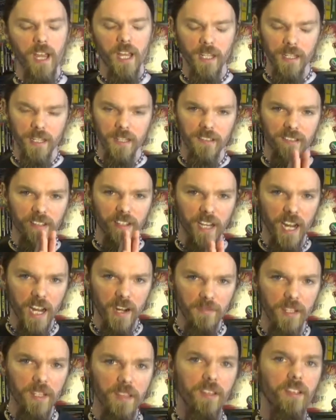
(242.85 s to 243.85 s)
Like I said,
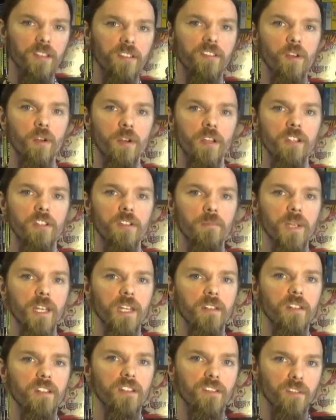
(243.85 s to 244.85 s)
everything is going to be
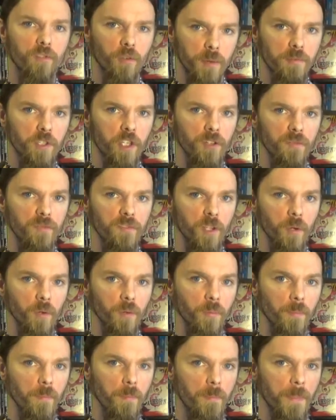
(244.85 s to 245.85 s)
in the description field.
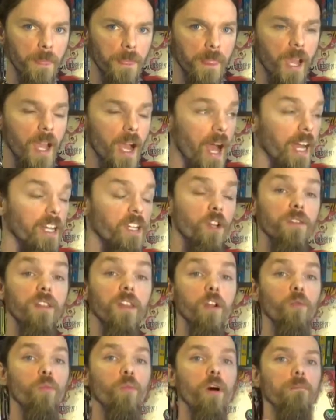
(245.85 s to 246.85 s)
I know that
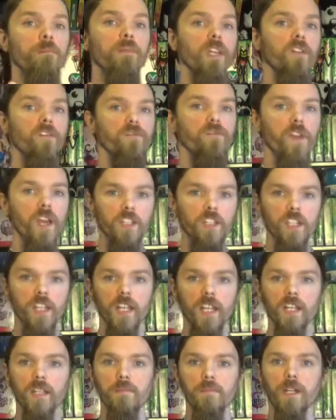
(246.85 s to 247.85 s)
it won't be affecting
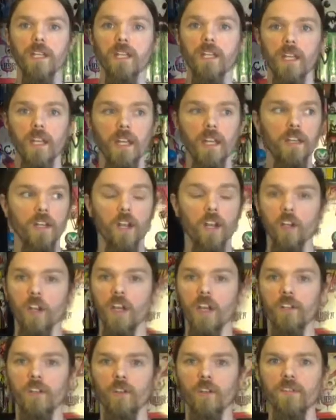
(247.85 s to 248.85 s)
anybody in a
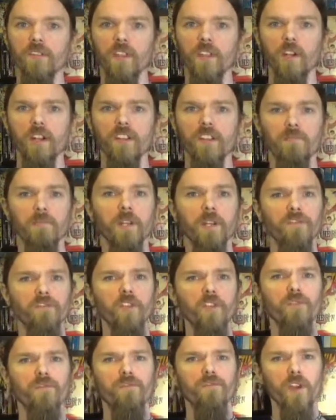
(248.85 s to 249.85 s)
lot of those areas, but if
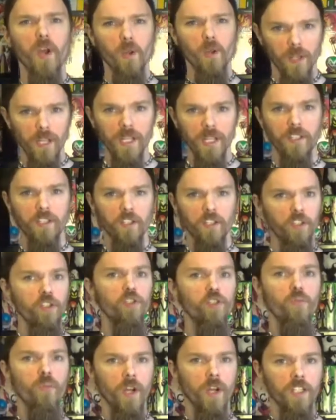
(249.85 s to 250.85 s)
you felt like
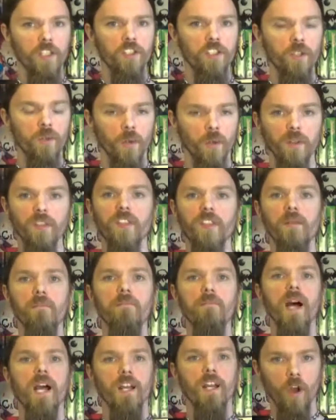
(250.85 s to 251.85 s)
you wanted to, then
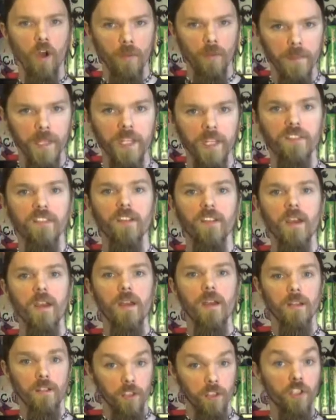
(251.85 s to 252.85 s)
by all means,
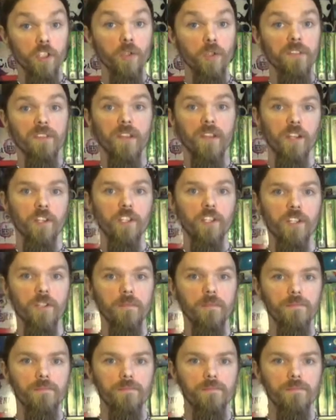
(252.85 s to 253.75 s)
do such.